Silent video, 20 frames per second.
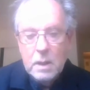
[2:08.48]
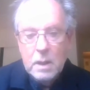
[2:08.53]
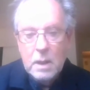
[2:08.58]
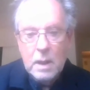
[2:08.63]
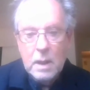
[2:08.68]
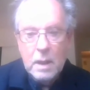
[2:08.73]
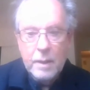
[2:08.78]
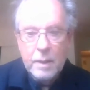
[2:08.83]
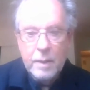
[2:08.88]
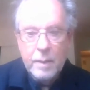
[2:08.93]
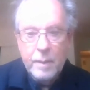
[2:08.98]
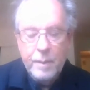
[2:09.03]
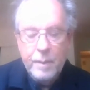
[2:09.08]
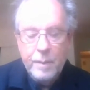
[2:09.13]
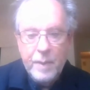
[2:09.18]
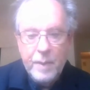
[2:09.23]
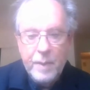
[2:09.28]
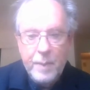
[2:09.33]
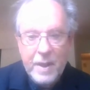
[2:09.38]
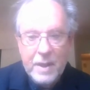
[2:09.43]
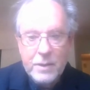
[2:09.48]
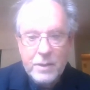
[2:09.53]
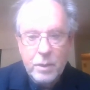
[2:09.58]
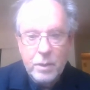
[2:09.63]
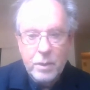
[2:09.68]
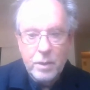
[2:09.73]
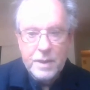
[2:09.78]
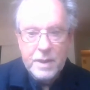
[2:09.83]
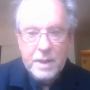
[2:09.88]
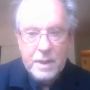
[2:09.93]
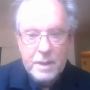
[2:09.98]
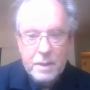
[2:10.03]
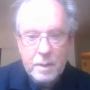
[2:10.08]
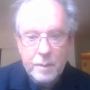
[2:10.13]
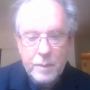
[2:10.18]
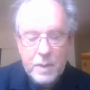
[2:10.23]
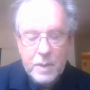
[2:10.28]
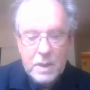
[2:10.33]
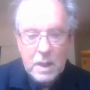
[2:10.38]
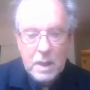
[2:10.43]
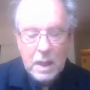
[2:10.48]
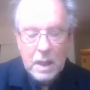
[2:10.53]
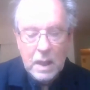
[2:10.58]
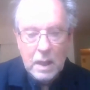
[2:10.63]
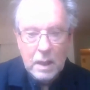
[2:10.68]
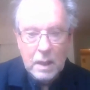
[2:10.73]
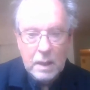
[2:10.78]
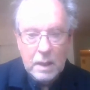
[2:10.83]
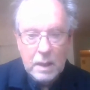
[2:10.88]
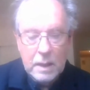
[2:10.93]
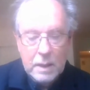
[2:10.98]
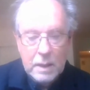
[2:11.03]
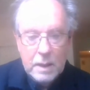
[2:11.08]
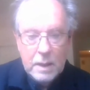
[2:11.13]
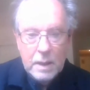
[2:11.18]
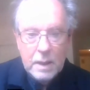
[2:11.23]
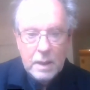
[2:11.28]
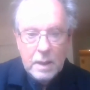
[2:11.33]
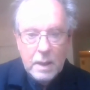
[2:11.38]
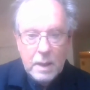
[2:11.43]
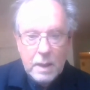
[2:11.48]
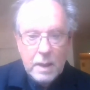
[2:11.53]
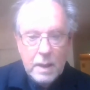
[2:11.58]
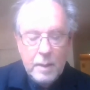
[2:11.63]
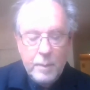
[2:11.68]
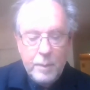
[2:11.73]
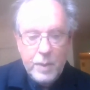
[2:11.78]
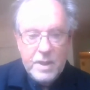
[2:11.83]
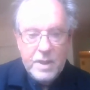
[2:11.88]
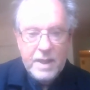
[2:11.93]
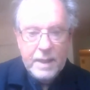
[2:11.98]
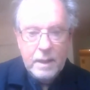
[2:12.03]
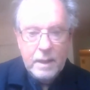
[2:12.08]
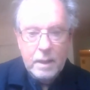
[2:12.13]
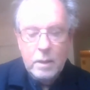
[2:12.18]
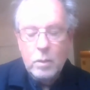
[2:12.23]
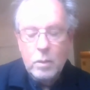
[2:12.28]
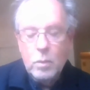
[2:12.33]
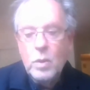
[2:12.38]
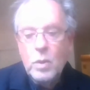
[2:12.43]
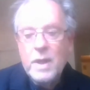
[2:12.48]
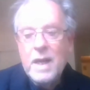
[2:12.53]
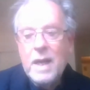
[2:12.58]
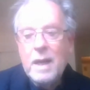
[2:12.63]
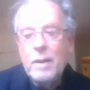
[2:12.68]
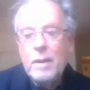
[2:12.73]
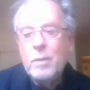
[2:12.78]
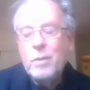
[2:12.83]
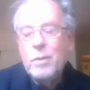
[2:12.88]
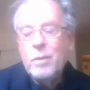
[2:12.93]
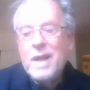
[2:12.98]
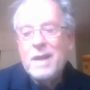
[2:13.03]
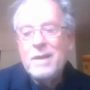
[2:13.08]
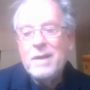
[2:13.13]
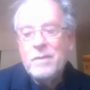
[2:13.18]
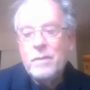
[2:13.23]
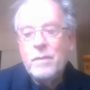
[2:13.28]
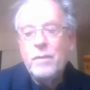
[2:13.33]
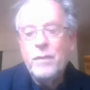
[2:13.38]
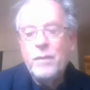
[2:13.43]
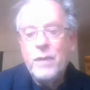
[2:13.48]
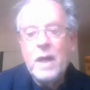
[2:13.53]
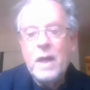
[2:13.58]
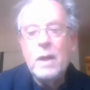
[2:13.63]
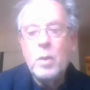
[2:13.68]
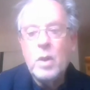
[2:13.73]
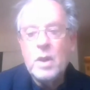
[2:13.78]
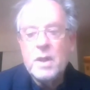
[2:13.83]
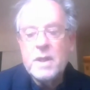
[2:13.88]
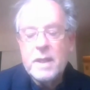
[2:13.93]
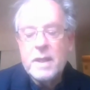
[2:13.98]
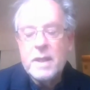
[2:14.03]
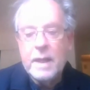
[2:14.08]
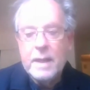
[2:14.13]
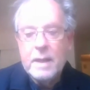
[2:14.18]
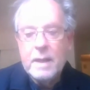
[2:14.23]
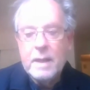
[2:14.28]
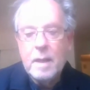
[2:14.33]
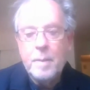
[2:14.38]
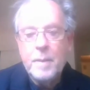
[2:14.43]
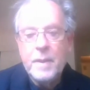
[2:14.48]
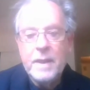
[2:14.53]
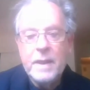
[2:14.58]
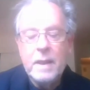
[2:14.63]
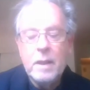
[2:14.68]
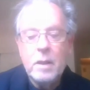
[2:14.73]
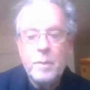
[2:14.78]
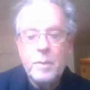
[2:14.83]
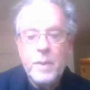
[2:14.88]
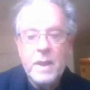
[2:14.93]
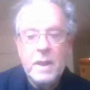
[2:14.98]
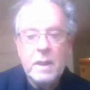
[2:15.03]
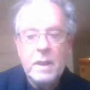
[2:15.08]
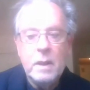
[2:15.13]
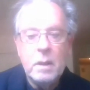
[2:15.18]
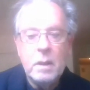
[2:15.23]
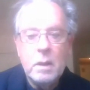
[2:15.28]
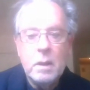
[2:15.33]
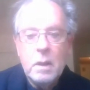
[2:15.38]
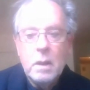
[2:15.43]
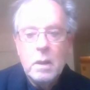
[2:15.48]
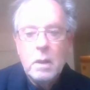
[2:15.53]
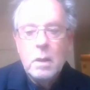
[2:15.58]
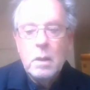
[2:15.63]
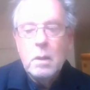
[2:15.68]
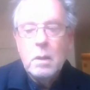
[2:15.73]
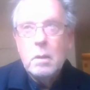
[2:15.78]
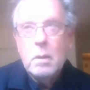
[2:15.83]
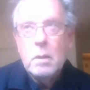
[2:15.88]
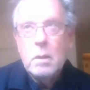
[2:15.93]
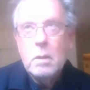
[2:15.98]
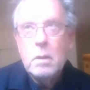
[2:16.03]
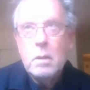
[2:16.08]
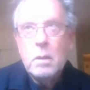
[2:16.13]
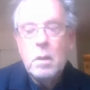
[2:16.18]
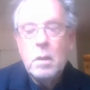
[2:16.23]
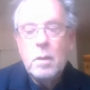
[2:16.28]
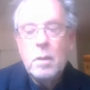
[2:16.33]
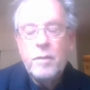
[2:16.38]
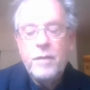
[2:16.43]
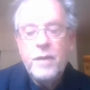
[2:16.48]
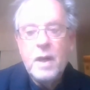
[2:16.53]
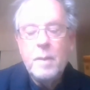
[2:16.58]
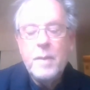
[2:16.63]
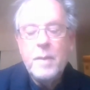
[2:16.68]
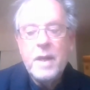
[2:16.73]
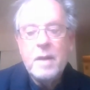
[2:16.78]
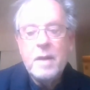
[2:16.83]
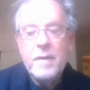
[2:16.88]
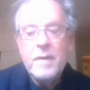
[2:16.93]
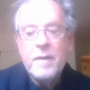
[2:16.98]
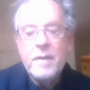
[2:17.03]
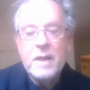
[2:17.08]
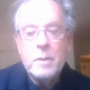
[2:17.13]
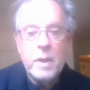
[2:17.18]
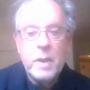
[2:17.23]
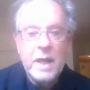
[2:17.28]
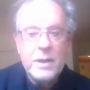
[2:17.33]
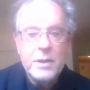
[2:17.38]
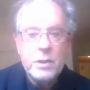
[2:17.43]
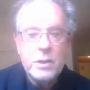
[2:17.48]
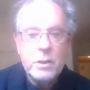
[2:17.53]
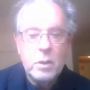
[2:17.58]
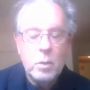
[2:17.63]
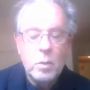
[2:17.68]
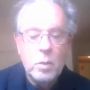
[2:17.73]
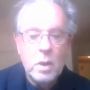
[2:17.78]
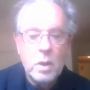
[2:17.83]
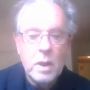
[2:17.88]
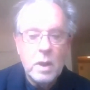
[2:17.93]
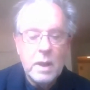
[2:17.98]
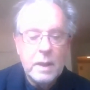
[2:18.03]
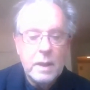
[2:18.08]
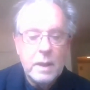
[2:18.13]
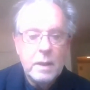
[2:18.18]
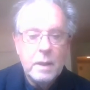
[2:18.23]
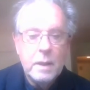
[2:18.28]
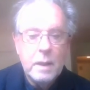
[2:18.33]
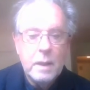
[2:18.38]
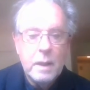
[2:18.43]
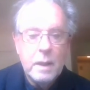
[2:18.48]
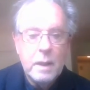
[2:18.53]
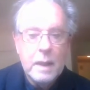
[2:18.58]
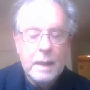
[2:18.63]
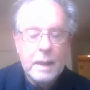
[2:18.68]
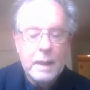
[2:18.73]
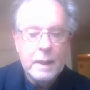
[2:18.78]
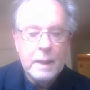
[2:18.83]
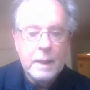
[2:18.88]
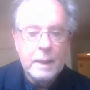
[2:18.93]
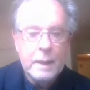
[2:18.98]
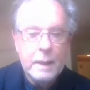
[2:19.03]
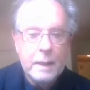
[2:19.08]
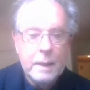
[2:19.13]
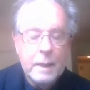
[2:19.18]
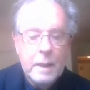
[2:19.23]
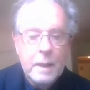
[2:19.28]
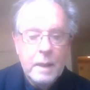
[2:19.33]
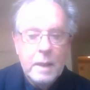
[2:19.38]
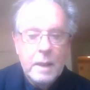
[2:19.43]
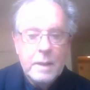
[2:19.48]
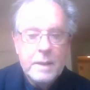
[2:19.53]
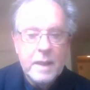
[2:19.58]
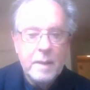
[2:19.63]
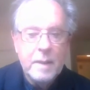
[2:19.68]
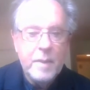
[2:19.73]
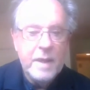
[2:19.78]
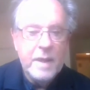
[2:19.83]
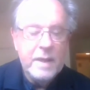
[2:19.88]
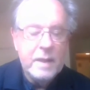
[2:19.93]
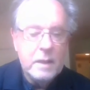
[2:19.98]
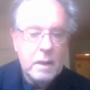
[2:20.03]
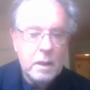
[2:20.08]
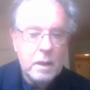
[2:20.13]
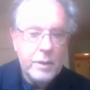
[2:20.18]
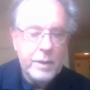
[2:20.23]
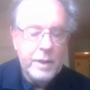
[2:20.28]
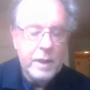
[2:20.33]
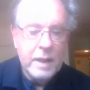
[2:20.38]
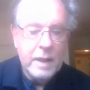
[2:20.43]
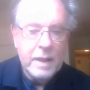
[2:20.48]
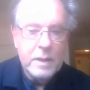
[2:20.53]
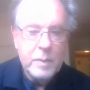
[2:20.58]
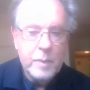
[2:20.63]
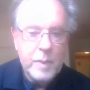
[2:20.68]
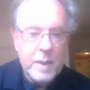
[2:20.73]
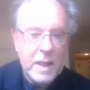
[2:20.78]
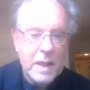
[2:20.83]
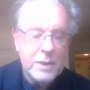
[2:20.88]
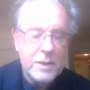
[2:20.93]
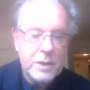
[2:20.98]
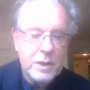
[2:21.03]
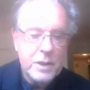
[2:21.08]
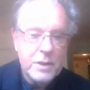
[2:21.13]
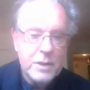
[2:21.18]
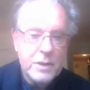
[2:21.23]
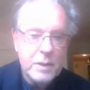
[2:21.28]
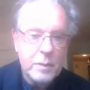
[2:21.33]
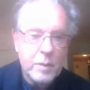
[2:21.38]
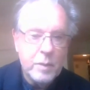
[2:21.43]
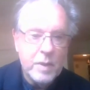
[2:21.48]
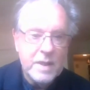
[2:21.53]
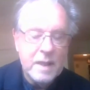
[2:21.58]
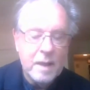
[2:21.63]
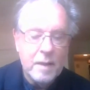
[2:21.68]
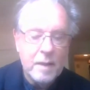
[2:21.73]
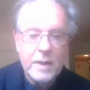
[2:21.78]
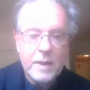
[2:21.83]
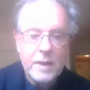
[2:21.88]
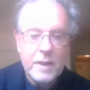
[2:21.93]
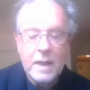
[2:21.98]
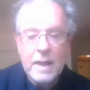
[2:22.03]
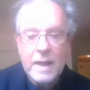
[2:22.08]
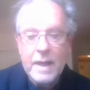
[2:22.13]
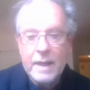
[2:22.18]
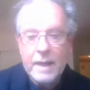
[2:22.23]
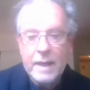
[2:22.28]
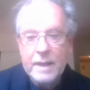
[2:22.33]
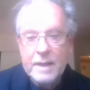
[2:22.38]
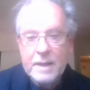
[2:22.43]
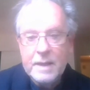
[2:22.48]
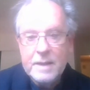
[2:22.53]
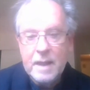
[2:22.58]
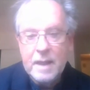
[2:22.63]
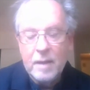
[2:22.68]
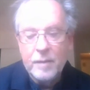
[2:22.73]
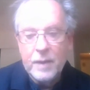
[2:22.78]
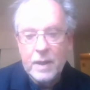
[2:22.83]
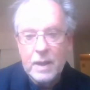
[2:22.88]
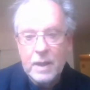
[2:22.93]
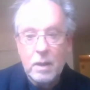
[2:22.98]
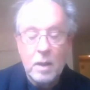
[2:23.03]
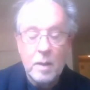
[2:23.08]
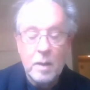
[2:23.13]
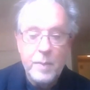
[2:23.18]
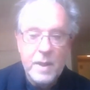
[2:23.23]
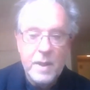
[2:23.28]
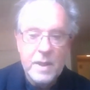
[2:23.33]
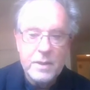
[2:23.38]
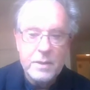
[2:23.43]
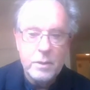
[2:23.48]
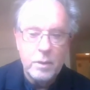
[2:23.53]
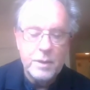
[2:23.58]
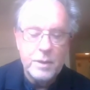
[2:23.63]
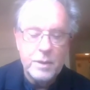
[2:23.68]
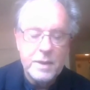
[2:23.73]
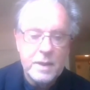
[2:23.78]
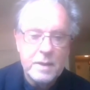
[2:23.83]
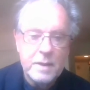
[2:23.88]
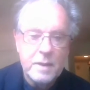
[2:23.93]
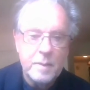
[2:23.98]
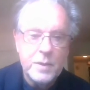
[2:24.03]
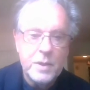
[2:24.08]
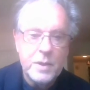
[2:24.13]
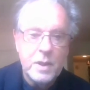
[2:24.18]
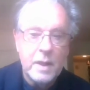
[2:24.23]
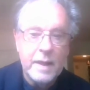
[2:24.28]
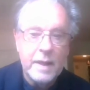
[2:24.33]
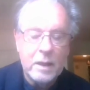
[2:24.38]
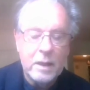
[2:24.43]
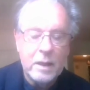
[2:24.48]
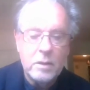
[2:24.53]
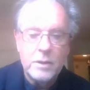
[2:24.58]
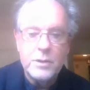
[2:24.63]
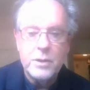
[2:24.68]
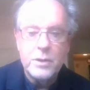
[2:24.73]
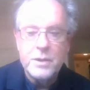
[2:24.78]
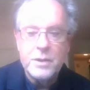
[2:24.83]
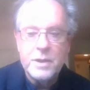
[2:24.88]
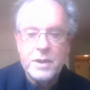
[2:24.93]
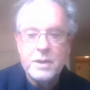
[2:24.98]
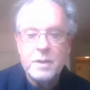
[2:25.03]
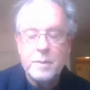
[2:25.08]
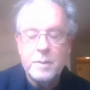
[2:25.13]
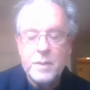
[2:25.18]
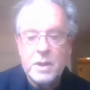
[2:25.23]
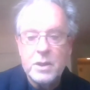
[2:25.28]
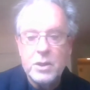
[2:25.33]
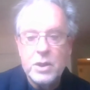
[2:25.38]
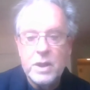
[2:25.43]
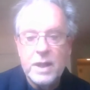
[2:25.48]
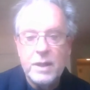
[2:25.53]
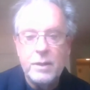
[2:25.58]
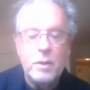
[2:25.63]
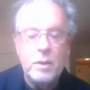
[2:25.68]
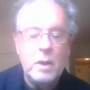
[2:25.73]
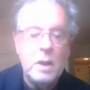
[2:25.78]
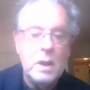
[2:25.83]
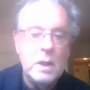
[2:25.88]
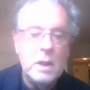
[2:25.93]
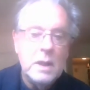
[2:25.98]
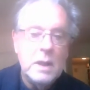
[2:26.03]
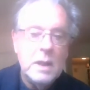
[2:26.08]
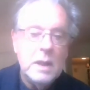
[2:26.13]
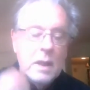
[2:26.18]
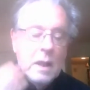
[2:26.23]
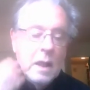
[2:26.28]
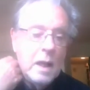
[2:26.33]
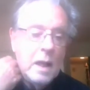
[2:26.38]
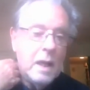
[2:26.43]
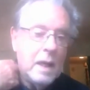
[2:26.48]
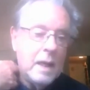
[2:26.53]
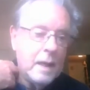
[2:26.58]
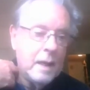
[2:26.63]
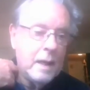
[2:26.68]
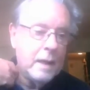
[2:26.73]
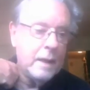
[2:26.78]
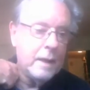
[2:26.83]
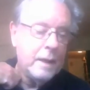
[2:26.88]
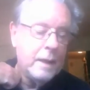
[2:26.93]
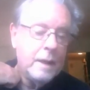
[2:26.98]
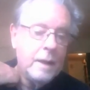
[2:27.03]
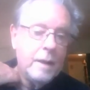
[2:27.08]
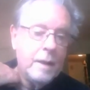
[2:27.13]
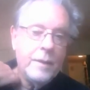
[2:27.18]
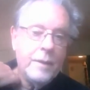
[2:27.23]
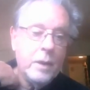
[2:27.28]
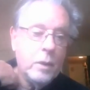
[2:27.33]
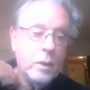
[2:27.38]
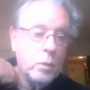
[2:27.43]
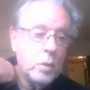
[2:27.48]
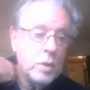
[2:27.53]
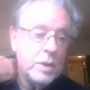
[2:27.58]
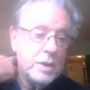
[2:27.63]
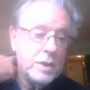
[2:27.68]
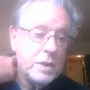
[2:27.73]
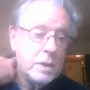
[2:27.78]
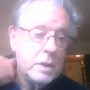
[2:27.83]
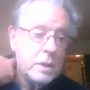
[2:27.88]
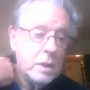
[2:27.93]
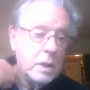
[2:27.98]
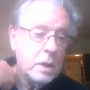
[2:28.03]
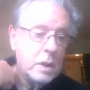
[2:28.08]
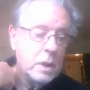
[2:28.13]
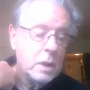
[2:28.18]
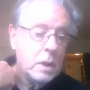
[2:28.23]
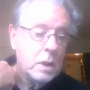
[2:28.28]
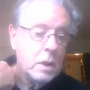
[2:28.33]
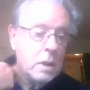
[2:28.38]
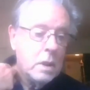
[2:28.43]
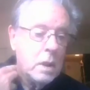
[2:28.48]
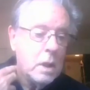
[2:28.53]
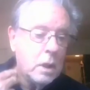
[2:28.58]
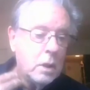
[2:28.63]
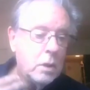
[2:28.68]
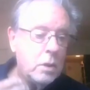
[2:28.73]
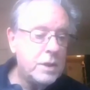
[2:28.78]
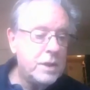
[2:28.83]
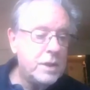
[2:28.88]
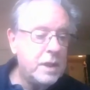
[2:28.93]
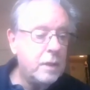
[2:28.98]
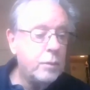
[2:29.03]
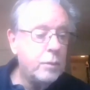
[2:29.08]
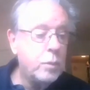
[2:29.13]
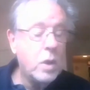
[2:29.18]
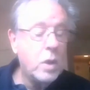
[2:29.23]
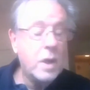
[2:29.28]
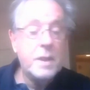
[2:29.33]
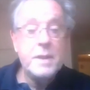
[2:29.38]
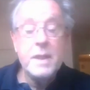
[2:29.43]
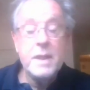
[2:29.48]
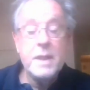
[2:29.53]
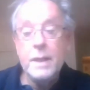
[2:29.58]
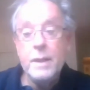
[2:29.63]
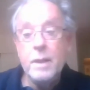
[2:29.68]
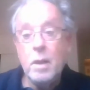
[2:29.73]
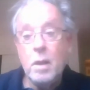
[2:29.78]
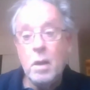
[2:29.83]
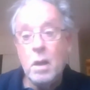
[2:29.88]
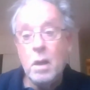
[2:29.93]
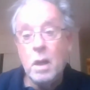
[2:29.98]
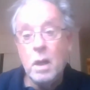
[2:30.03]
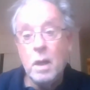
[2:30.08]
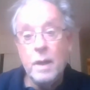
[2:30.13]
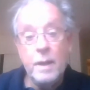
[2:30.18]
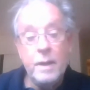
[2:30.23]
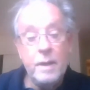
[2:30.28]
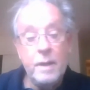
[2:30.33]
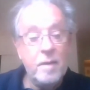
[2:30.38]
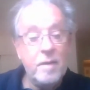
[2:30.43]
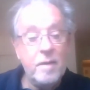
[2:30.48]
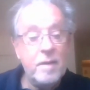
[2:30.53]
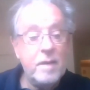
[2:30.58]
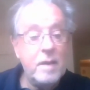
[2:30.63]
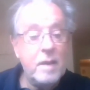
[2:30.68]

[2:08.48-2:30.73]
uh, the, the, pastoral systems, uh, in particular, were not were not very well studied. I mean, there had been a fair amount of anthropological work uh, done by the colonial anthropologists in West Africa and in East Africa on pastoral systems, on agricultural systems in general. Uh, there was a good deal of work done on